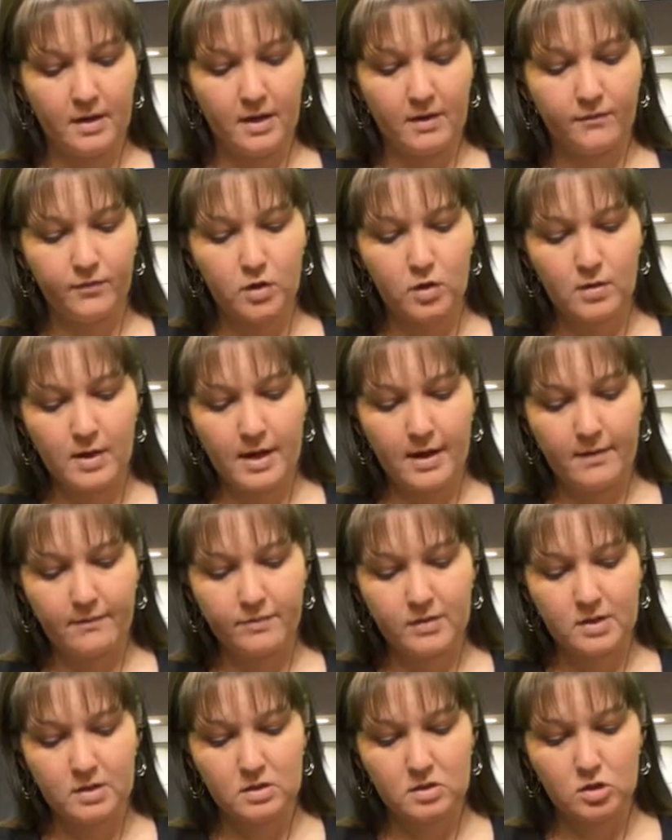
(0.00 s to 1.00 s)
if you
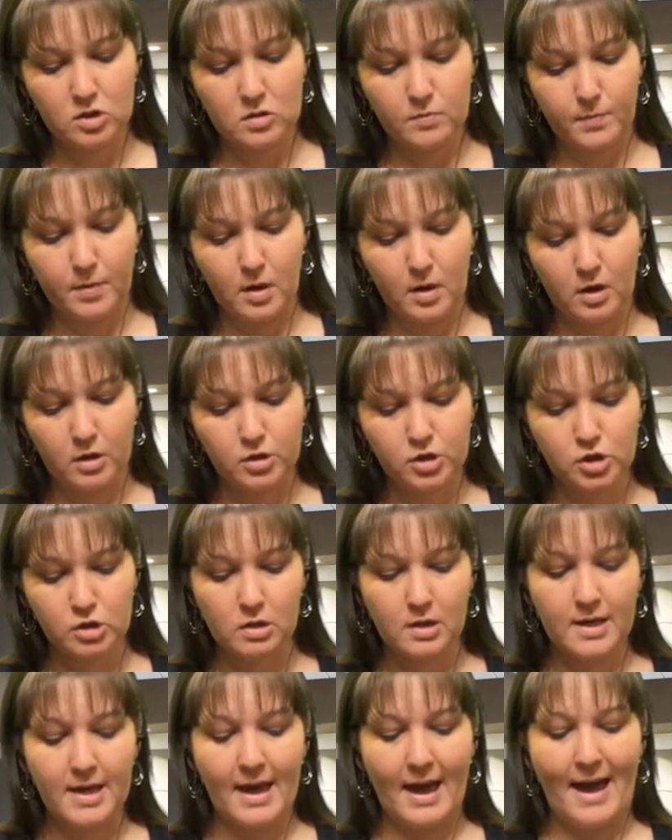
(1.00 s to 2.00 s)
have this just
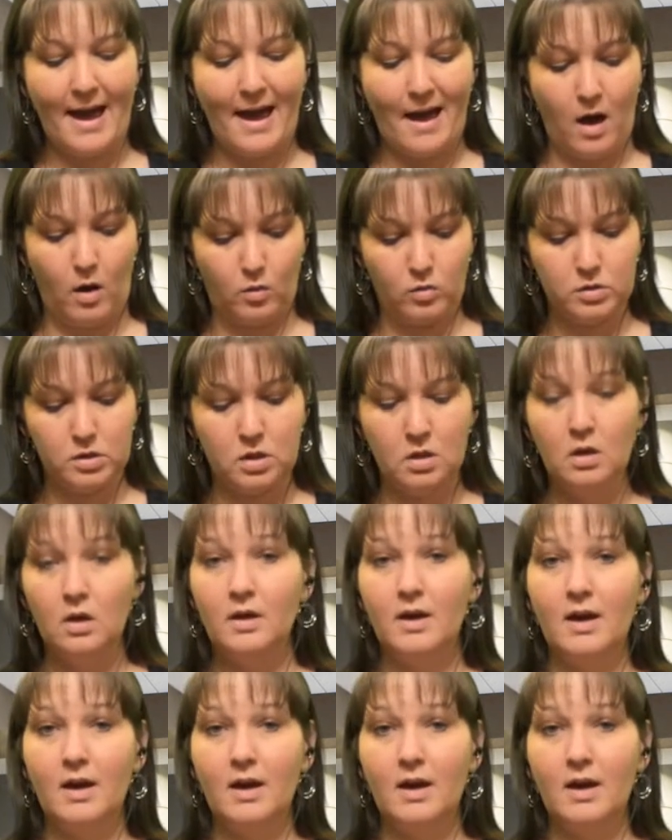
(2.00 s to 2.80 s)
partially out